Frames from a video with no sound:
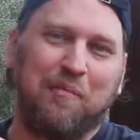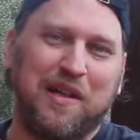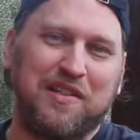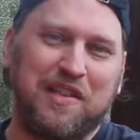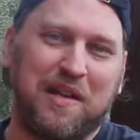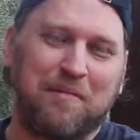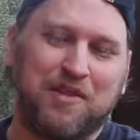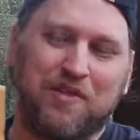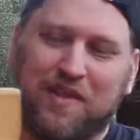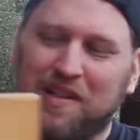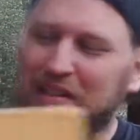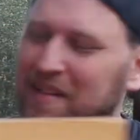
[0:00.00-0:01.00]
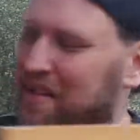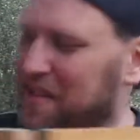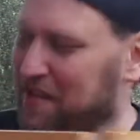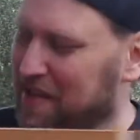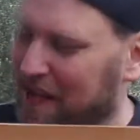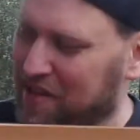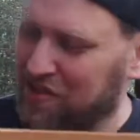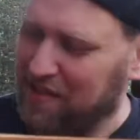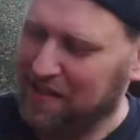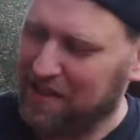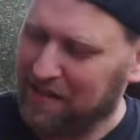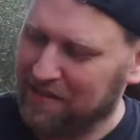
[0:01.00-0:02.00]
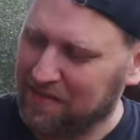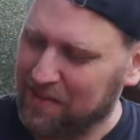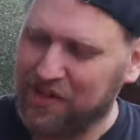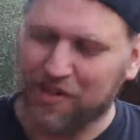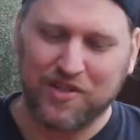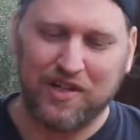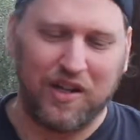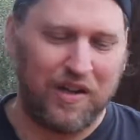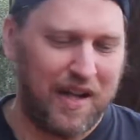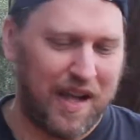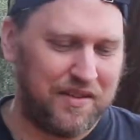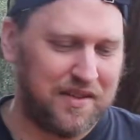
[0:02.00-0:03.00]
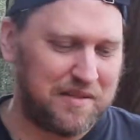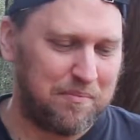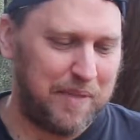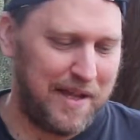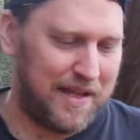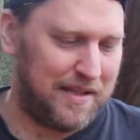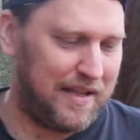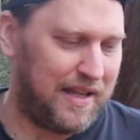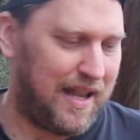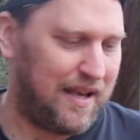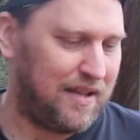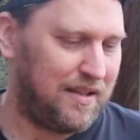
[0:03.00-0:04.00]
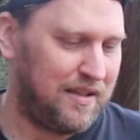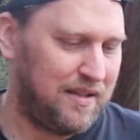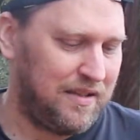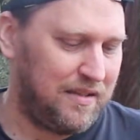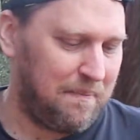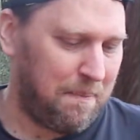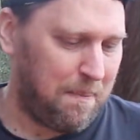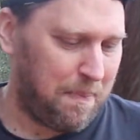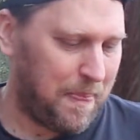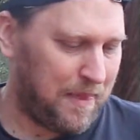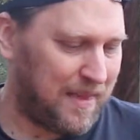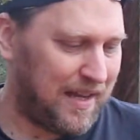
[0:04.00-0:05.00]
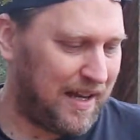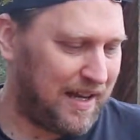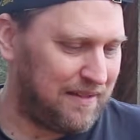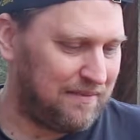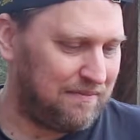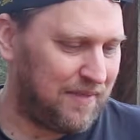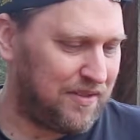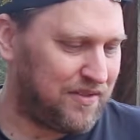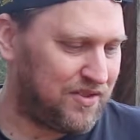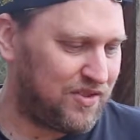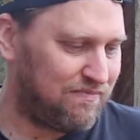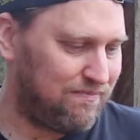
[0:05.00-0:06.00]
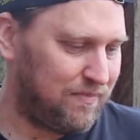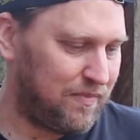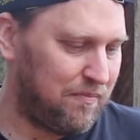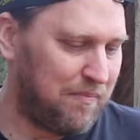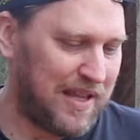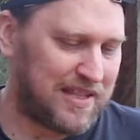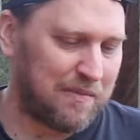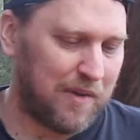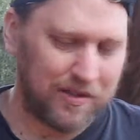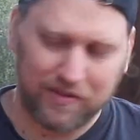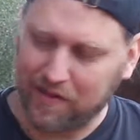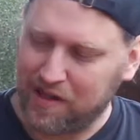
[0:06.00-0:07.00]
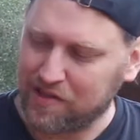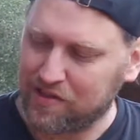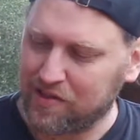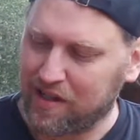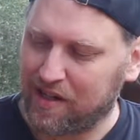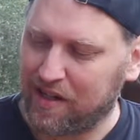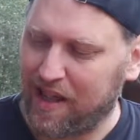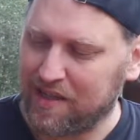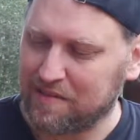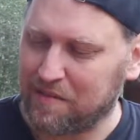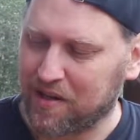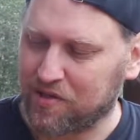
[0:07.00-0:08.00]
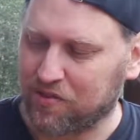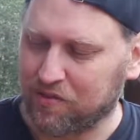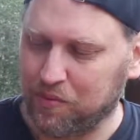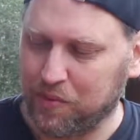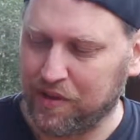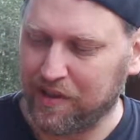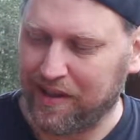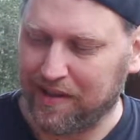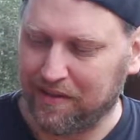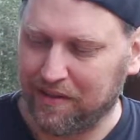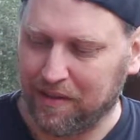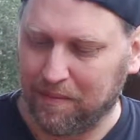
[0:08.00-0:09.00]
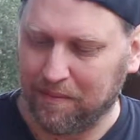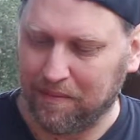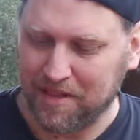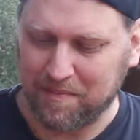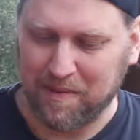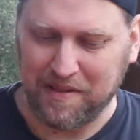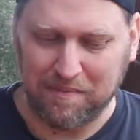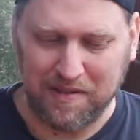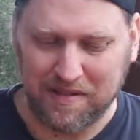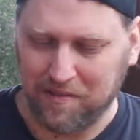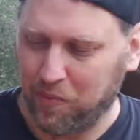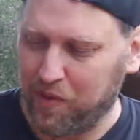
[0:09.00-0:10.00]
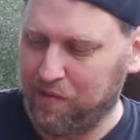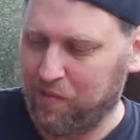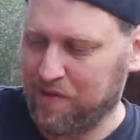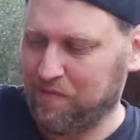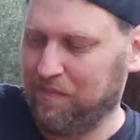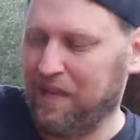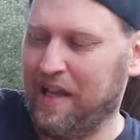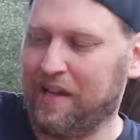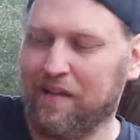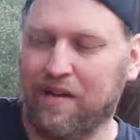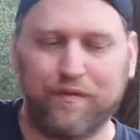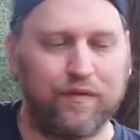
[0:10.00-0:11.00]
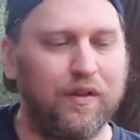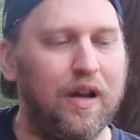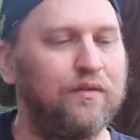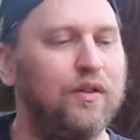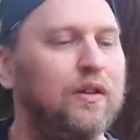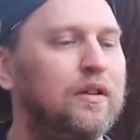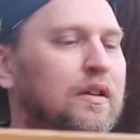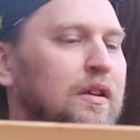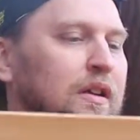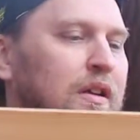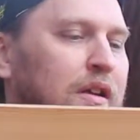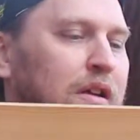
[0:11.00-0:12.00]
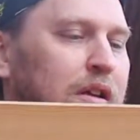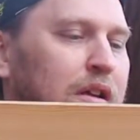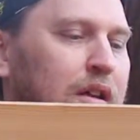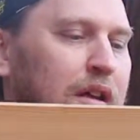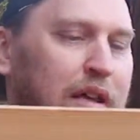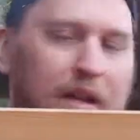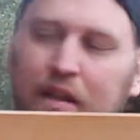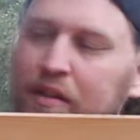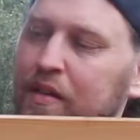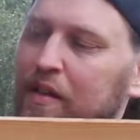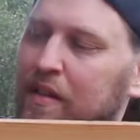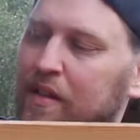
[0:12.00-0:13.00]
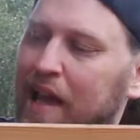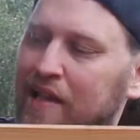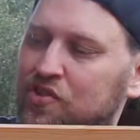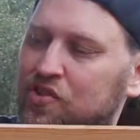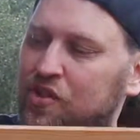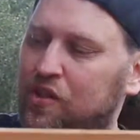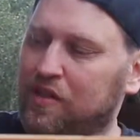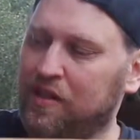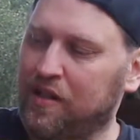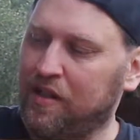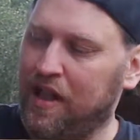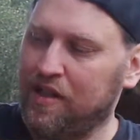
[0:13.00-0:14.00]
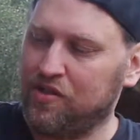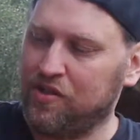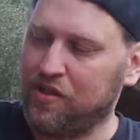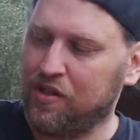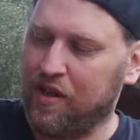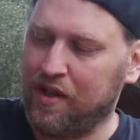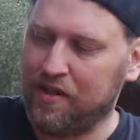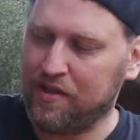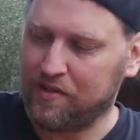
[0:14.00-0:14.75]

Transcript: my DM screen. This is actually years ago. I had this bed that I had made some alterations on and had some extra wood, and this piece of wood was laying around forever. And last year, at the end of last year, I